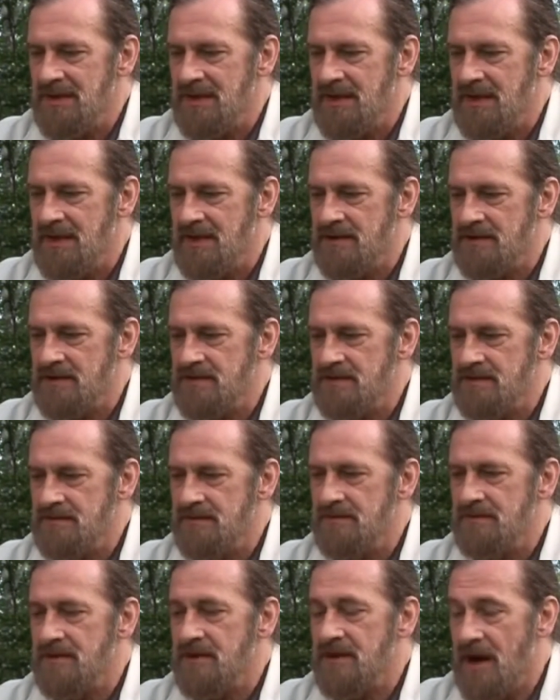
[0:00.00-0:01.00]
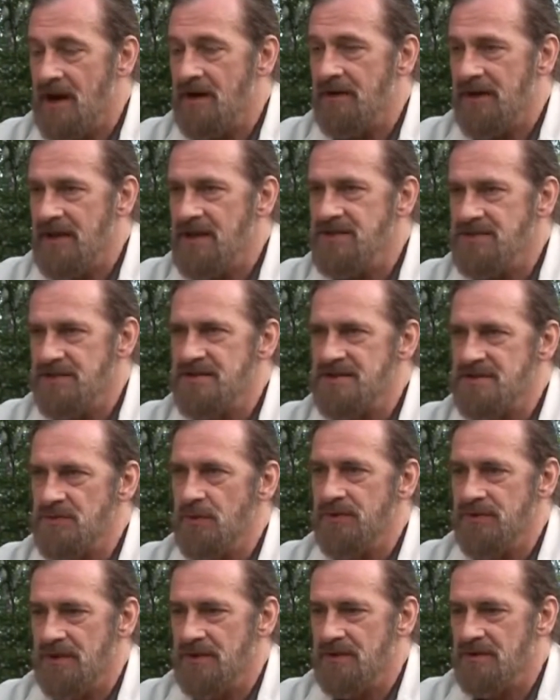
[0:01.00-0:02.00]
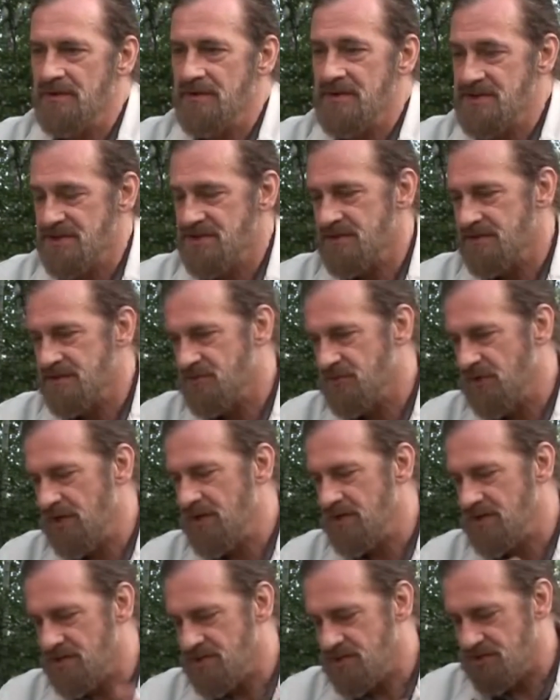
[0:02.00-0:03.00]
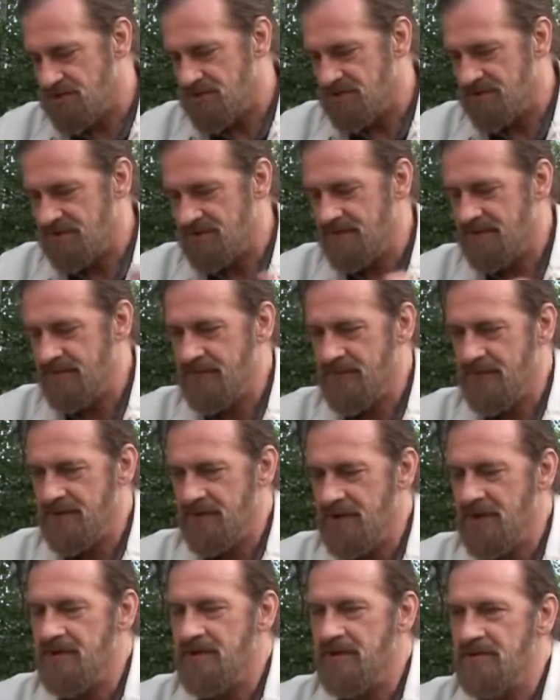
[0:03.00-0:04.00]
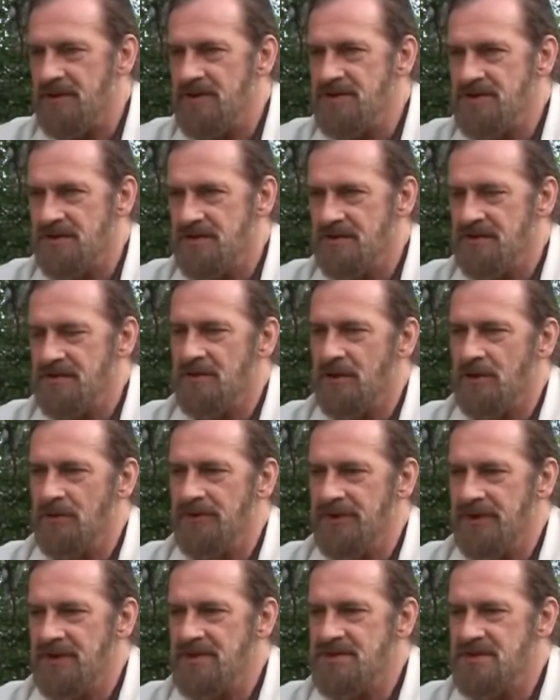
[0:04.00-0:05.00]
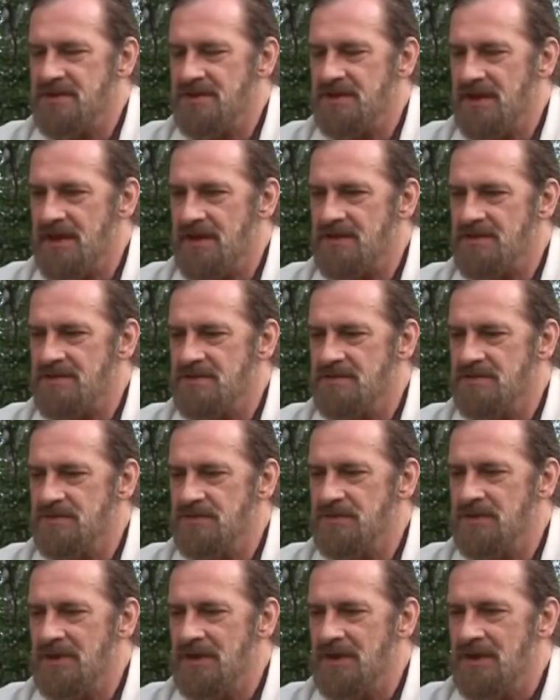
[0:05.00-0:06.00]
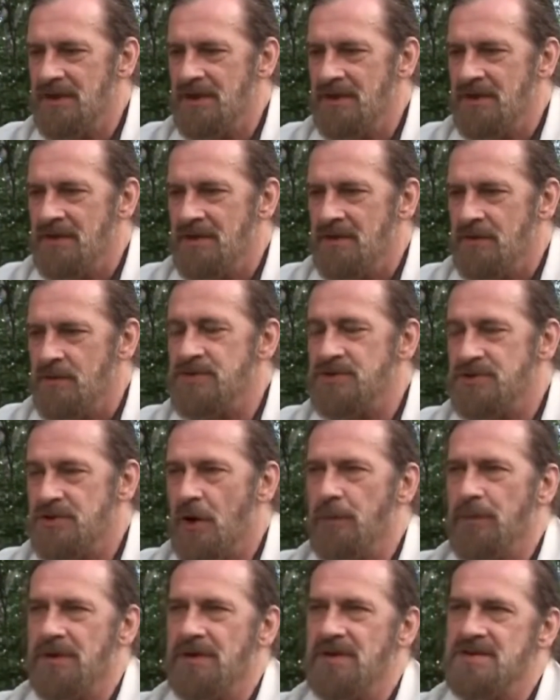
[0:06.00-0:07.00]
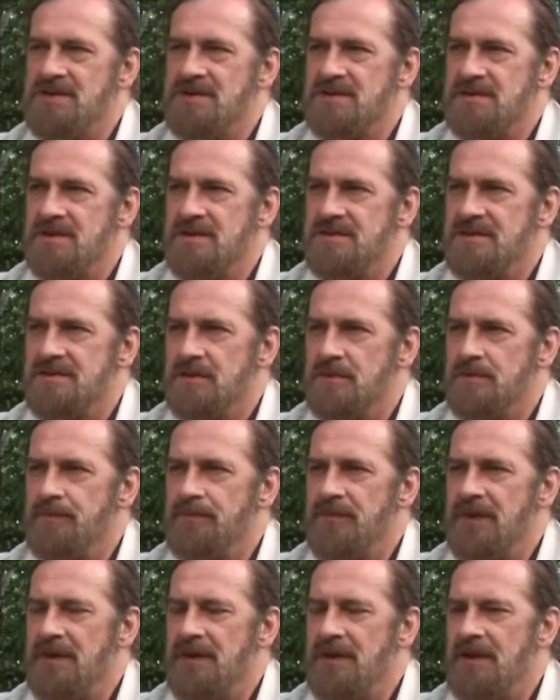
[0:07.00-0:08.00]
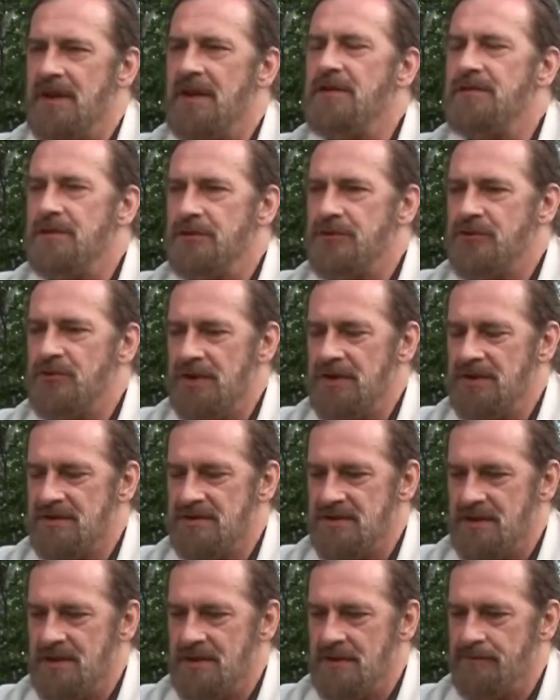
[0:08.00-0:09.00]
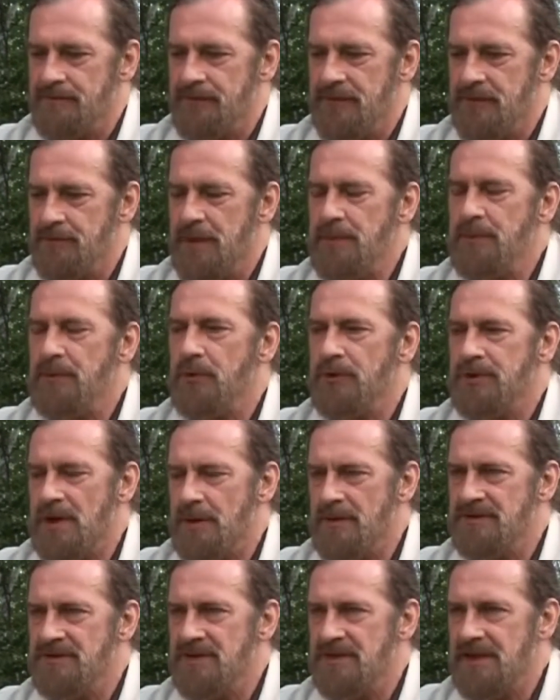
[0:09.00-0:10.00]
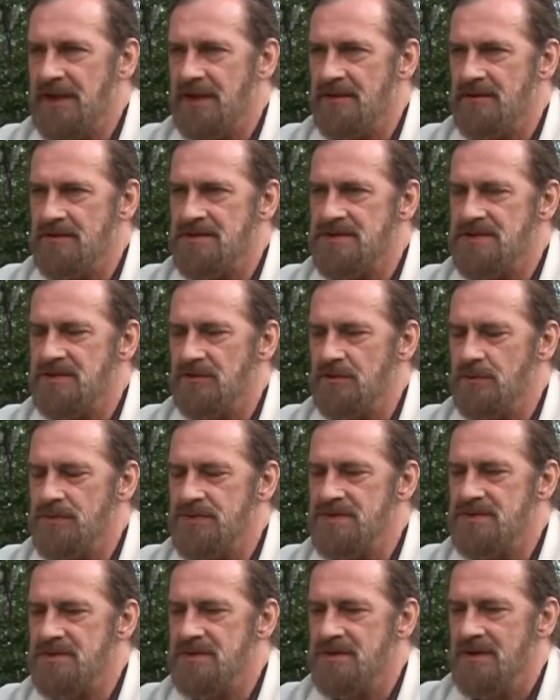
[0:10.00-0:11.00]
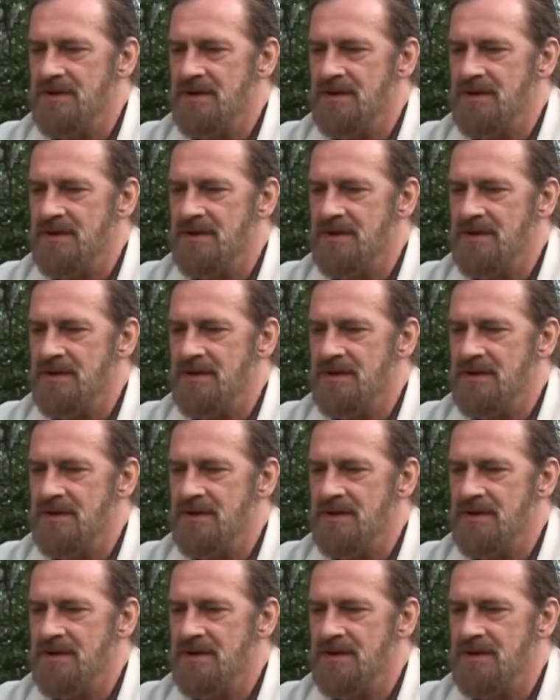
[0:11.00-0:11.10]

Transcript: And there are agents within this strange nether region called the internet whose job it is to infiltrate people who are coming together as groups,